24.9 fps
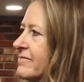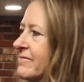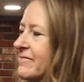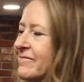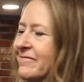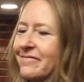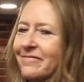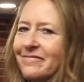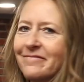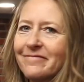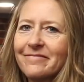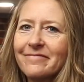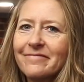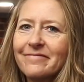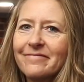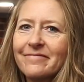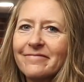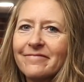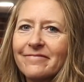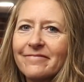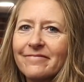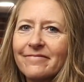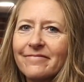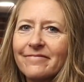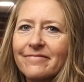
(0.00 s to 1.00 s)

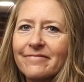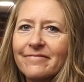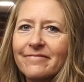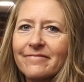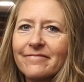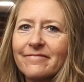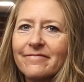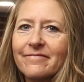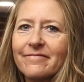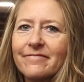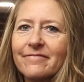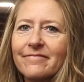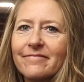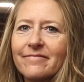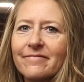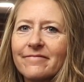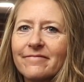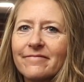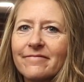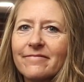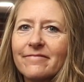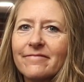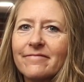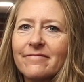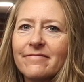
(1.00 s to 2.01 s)

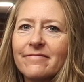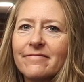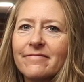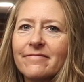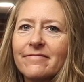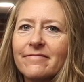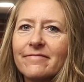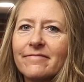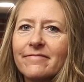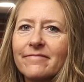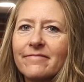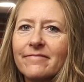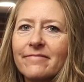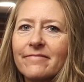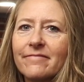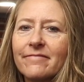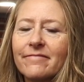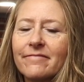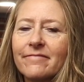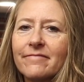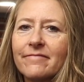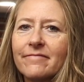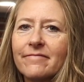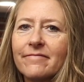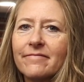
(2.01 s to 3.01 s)

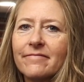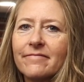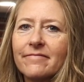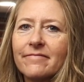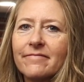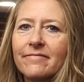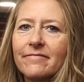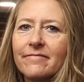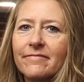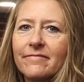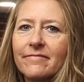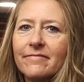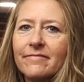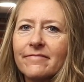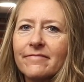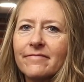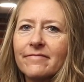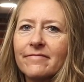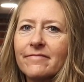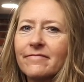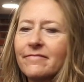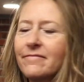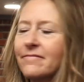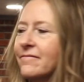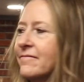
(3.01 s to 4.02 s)

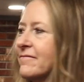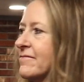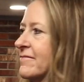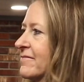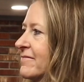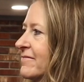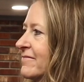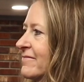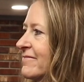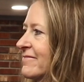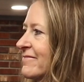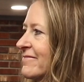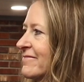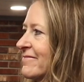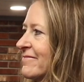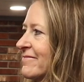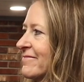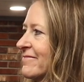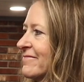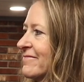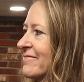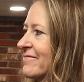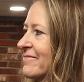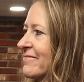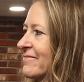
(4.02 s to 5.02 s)

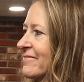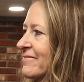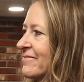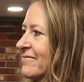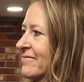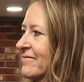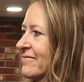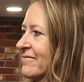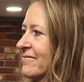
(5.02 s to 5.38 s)
No words are spoken by the person on screen.